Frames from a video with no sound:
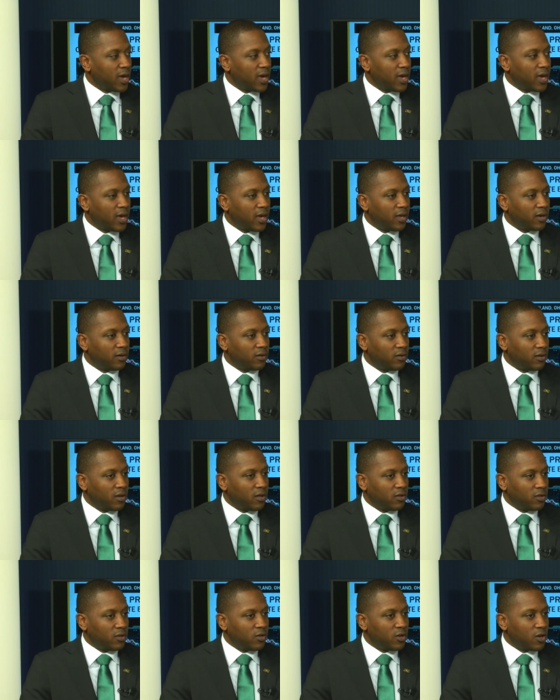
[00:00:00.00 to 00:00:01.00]
And,
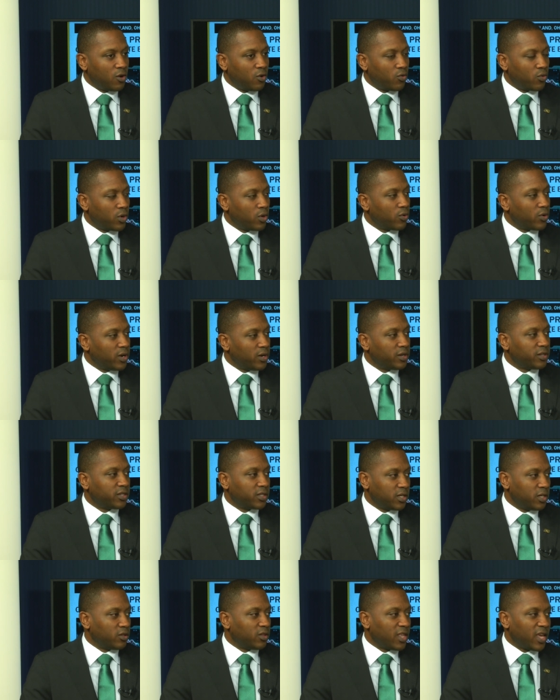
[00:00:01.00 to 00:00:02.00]
no one knew
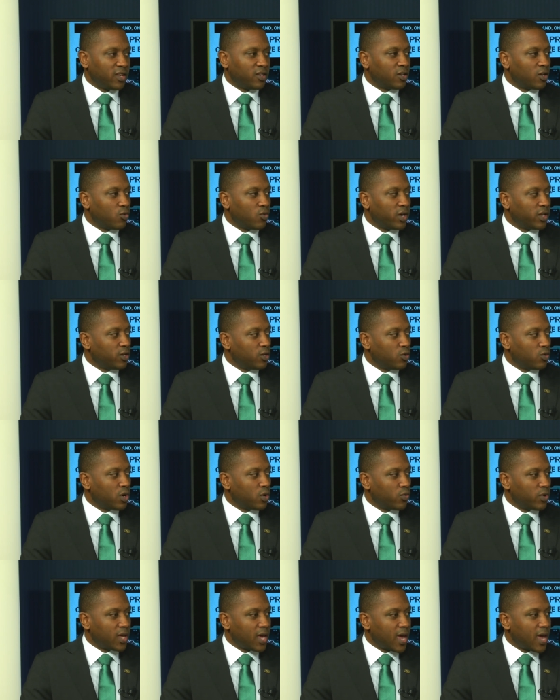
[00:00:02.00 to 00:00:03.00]

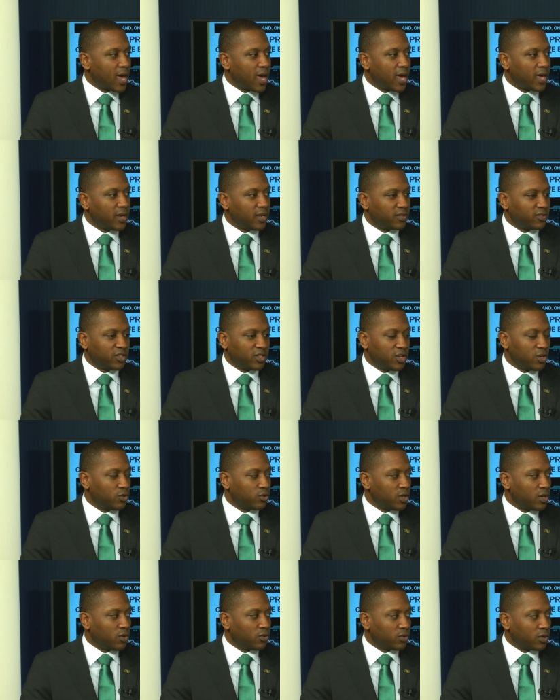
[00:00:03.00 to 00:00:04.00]
what we had and still
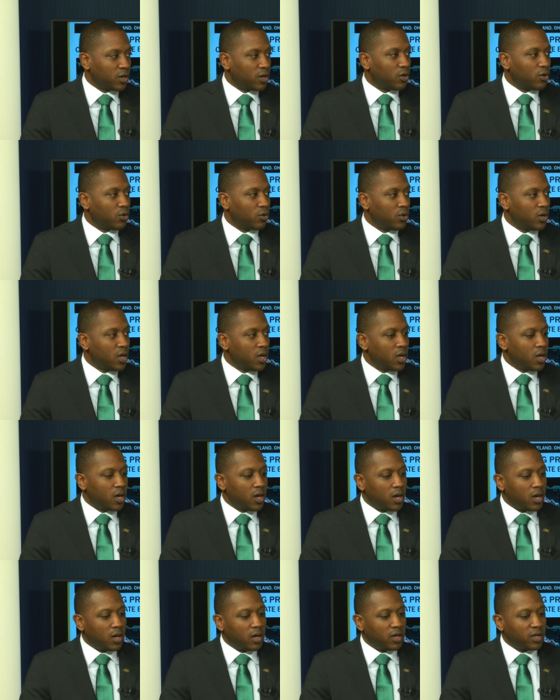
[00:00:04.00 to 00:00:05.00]
don't know
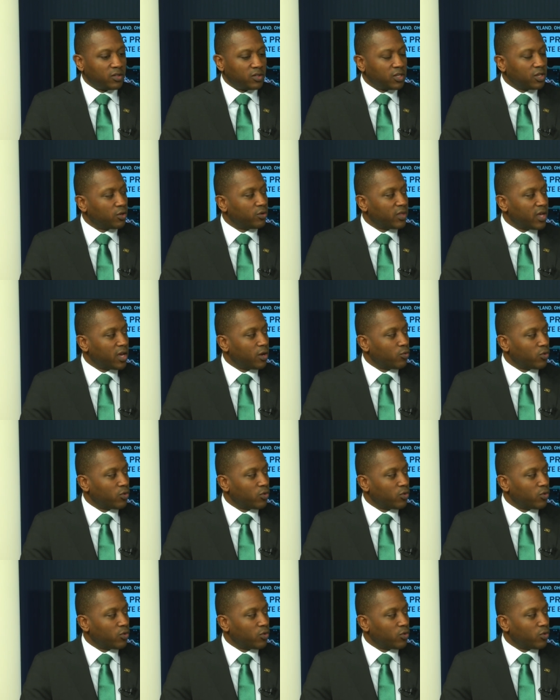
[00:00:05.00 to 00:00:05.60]
until they